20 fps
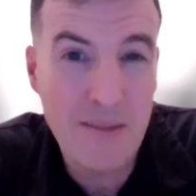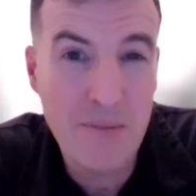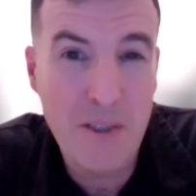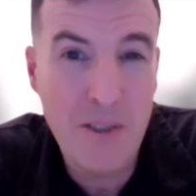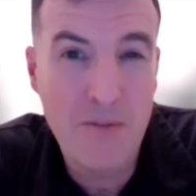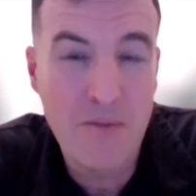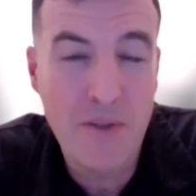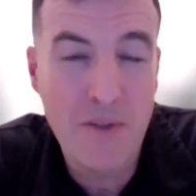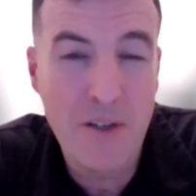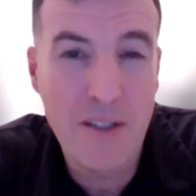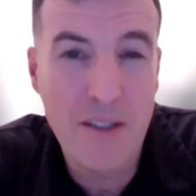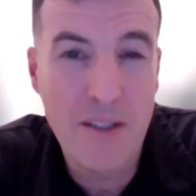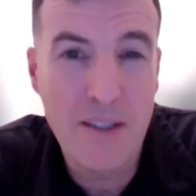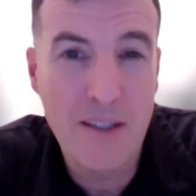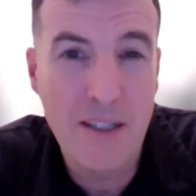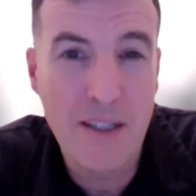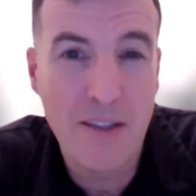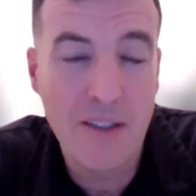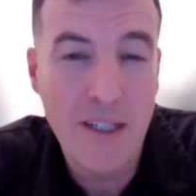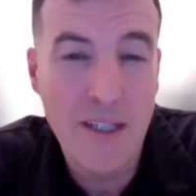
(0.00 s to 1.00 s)
we find it
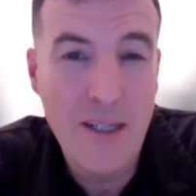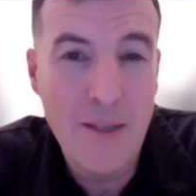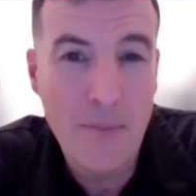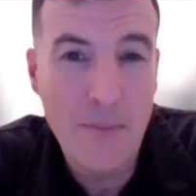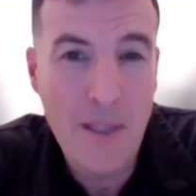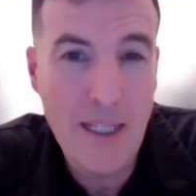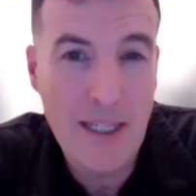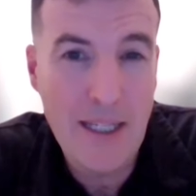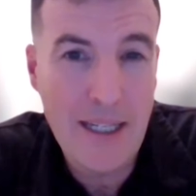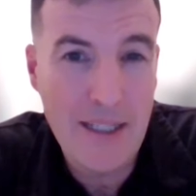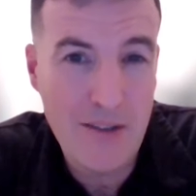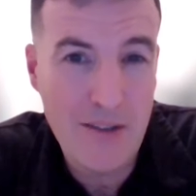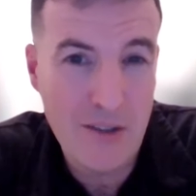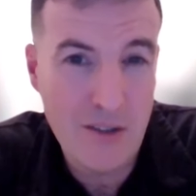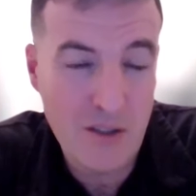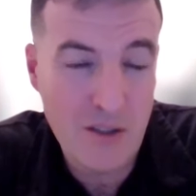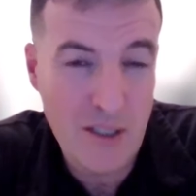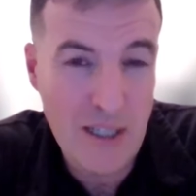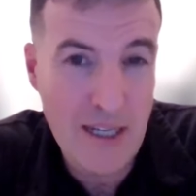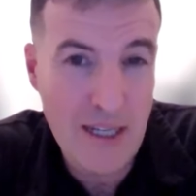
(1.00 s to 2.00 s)
that it
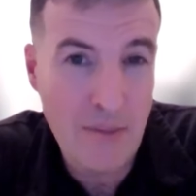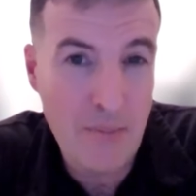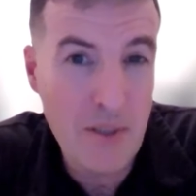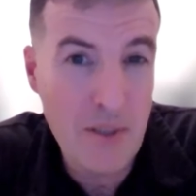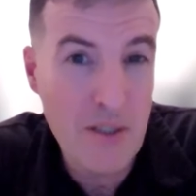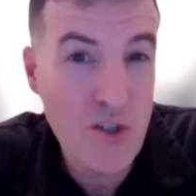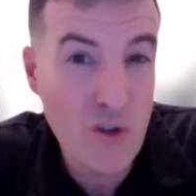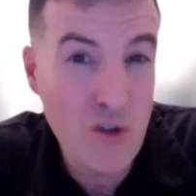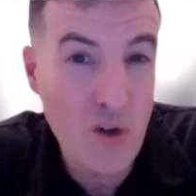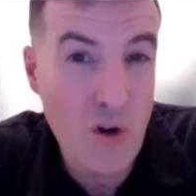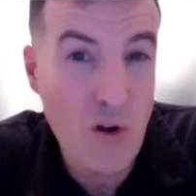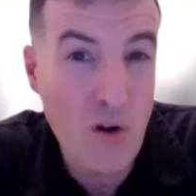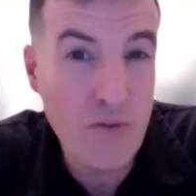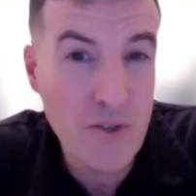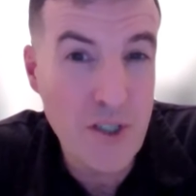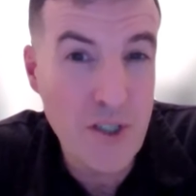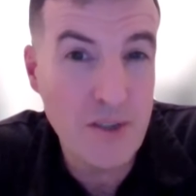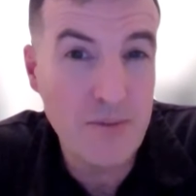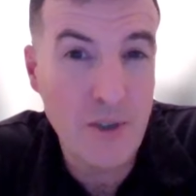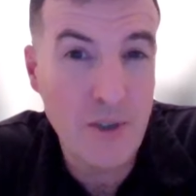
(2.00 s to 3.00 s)
gets uh, a bit
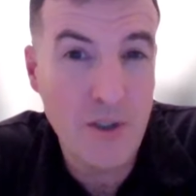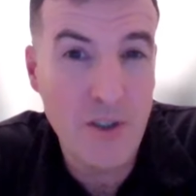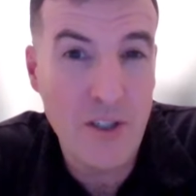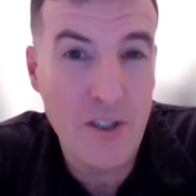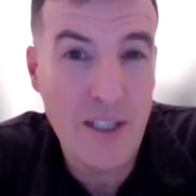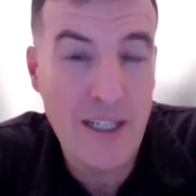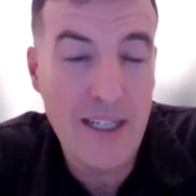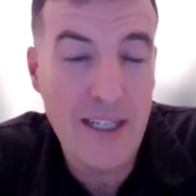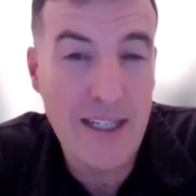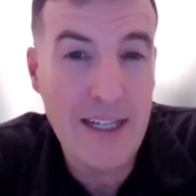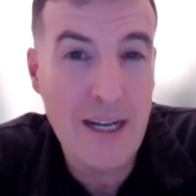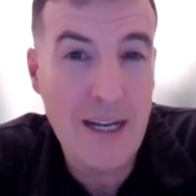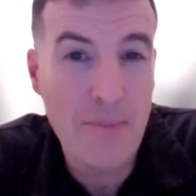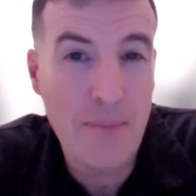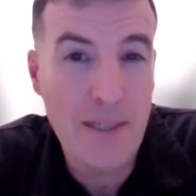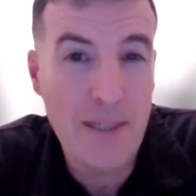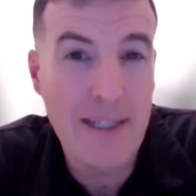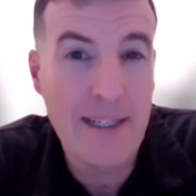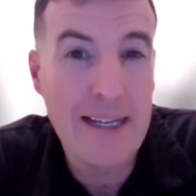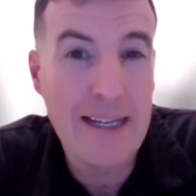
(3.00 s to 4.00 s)
softer under the kneecap
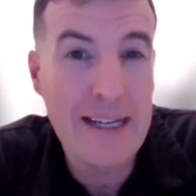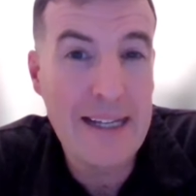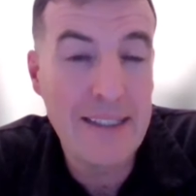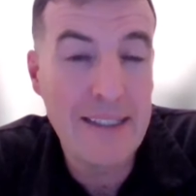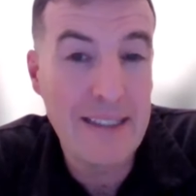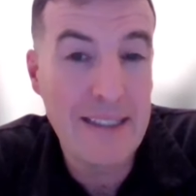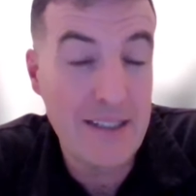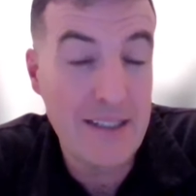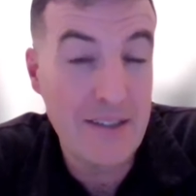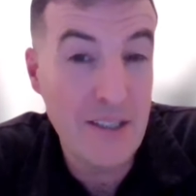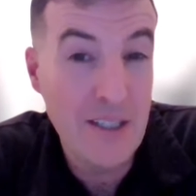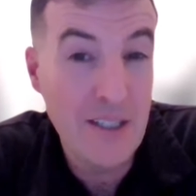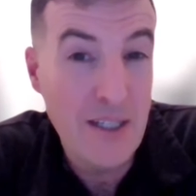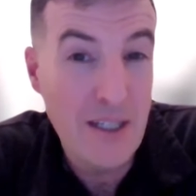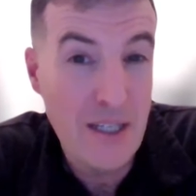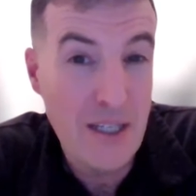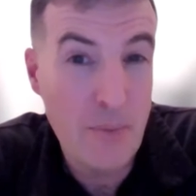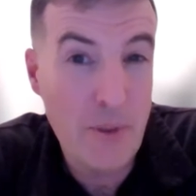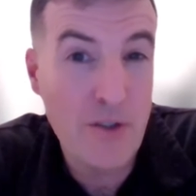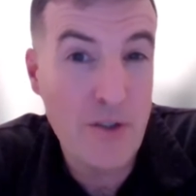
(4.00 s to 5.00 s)
and can get
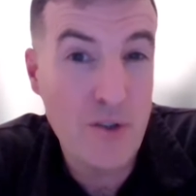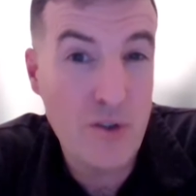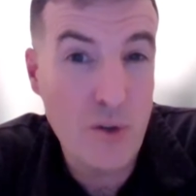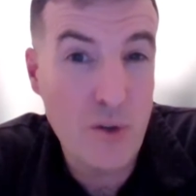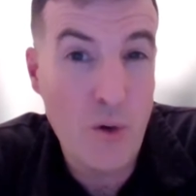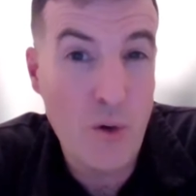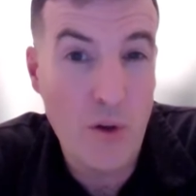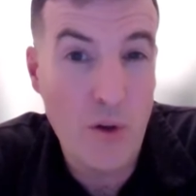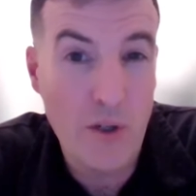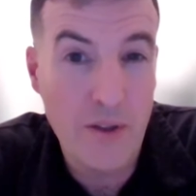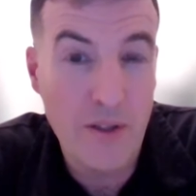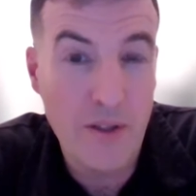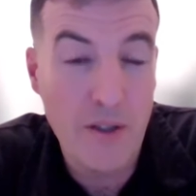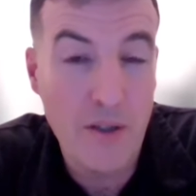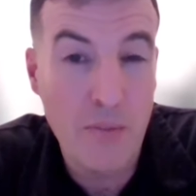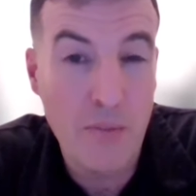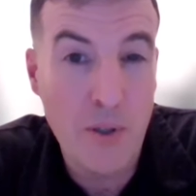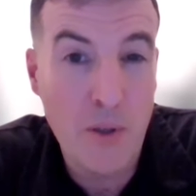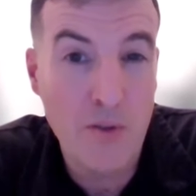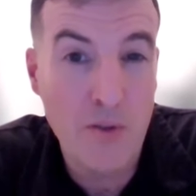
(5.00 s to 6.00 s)
a bit sore in the
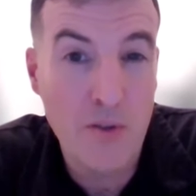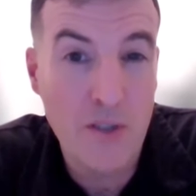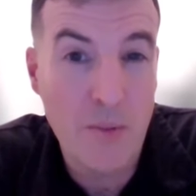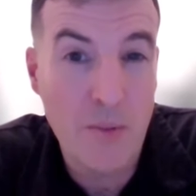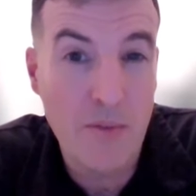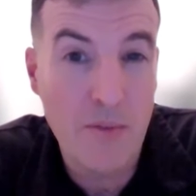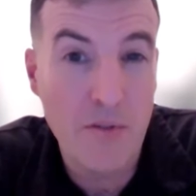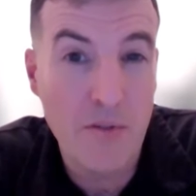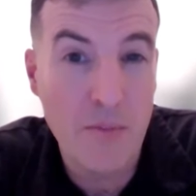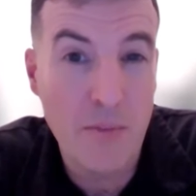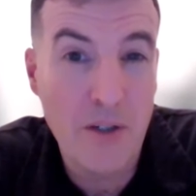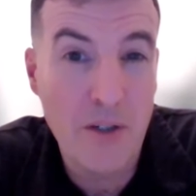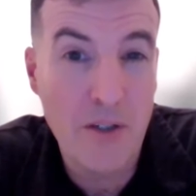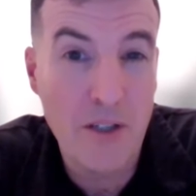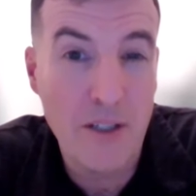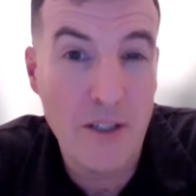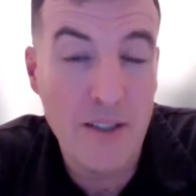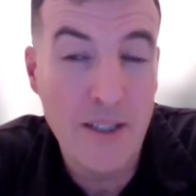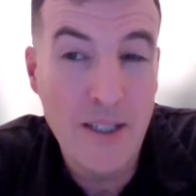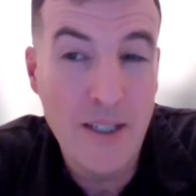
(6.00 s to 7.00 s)
postoperative
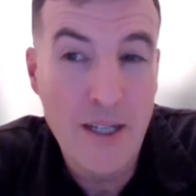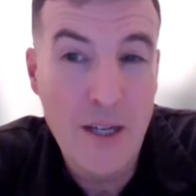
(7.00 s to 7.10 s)
period.